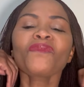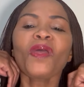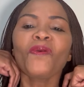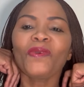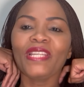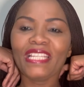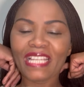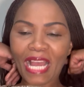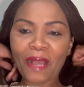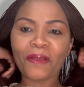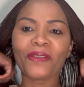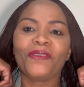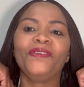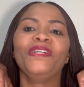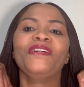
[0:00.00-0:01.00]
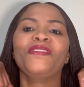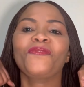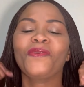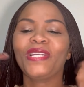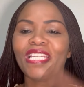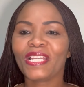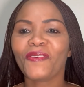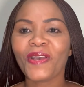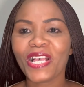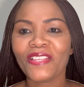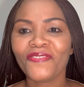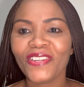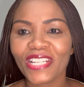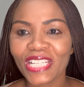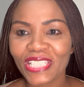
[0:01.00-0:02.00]
we request
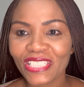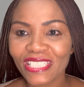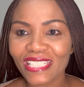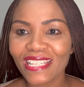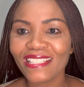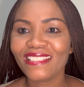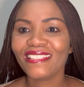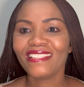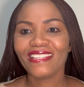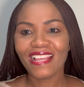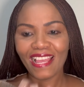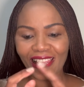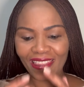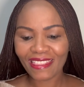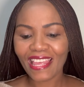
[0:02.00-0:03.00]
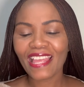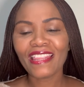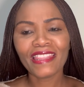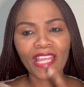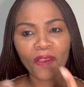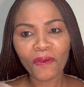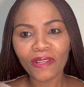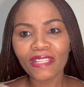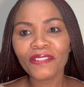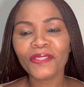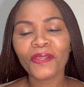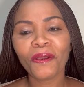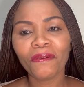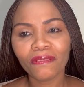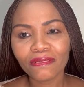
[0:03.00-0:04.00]
for registration, then they
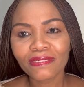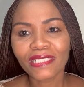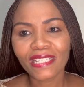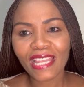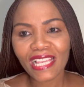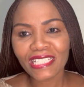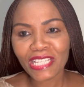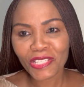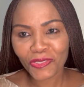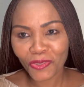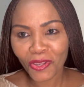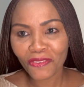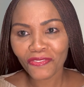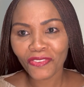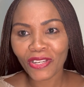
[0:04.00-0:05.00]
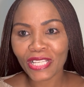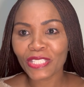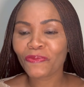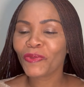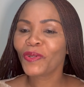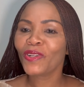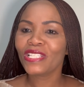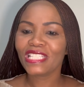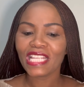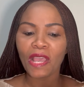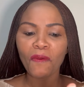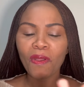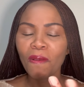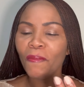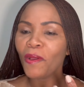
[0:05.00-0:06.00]
will, create a zone for us, because they
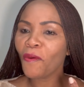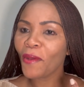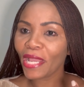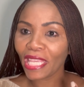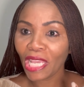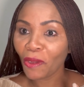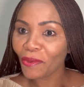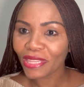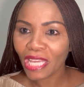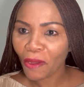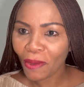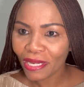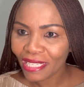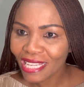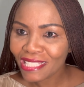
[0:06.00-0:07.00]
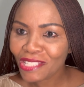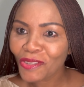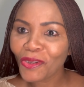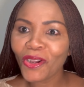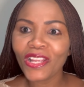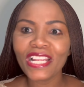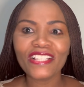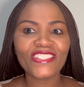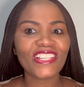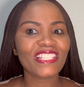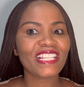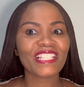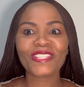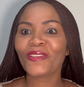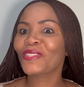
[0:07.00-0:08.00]
will be working with our nursing colleges
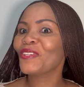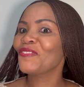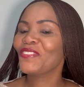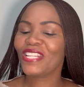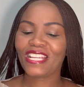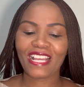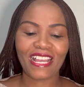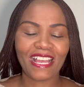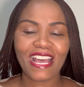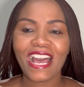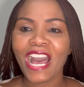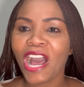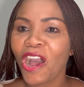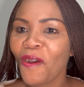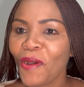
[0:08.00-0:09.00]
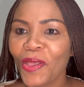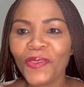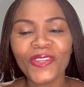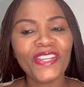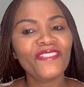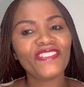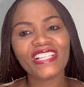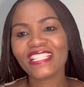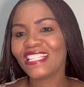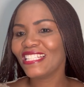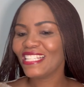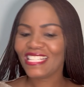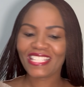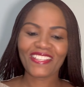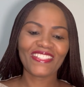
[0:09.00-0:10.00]
in South Africa, our
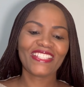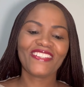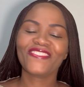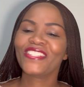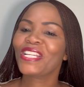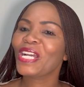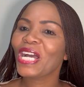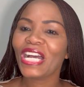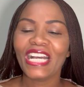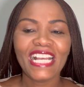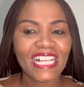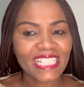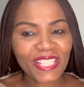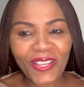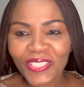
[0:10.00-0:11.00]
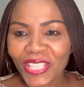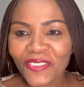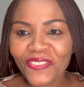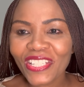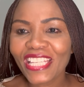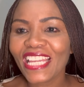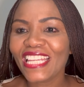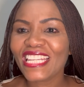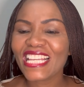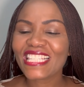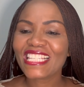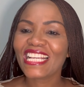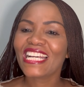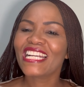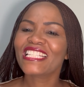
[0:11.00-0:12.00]
university in South Africa, South African
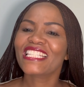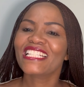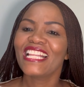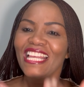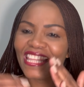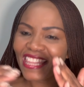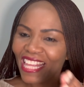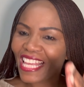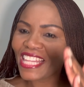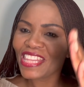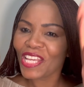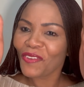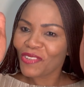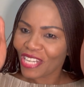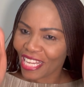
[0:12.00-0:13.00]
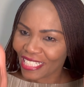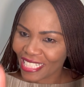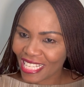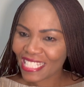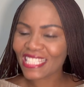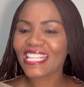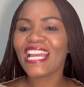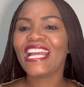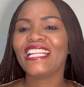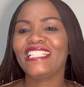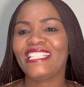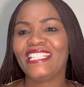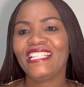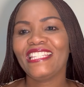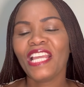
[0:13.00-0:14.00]
Nursing Council. Then they will
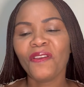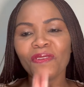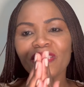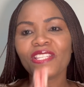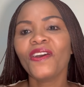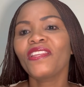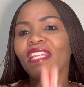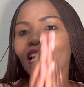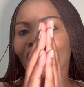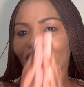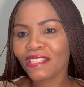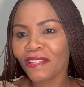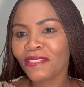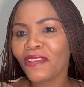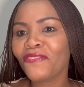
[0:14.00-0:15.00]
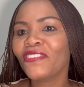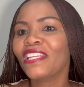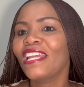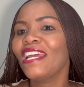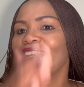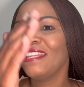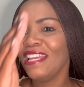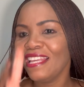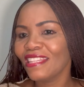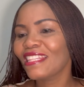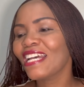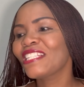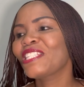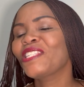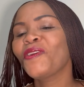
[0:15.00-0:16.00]
understand. They will say, there is South African,
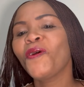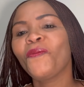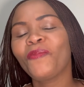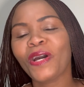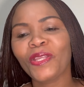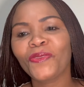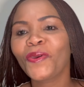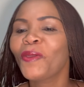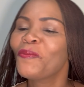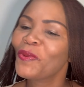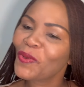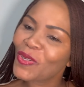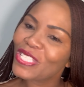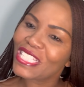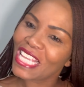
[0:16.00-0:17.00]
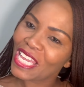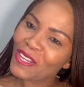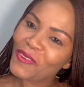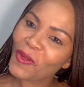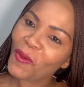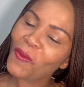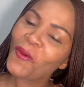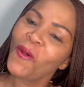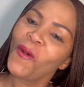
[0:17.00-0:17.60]
that's your pathway, because they know